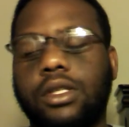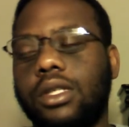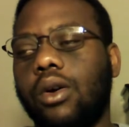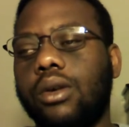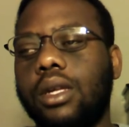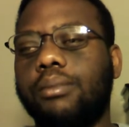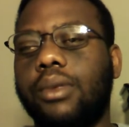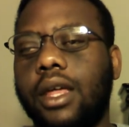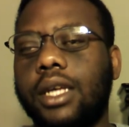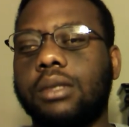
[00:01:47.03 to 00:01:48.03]
she only
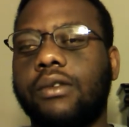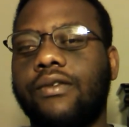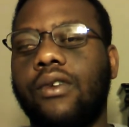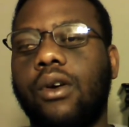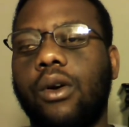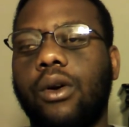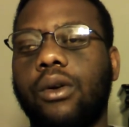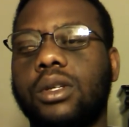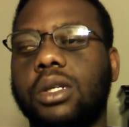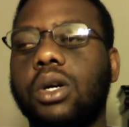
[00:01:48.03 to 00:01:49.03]
plays with
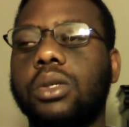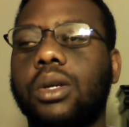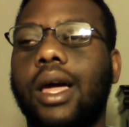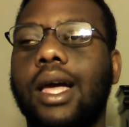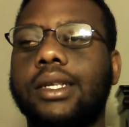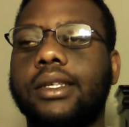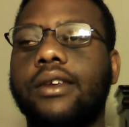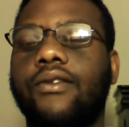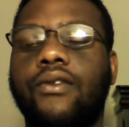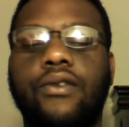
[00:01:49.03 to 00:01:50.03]
her children as
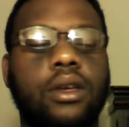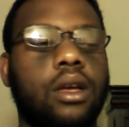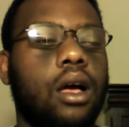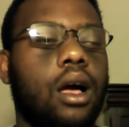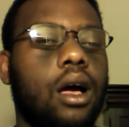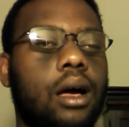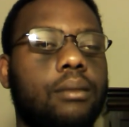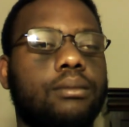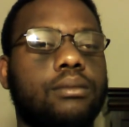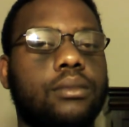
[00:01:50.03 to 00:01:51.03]
if
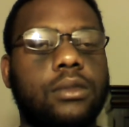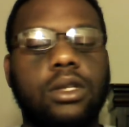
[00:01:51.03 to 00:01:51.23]
um,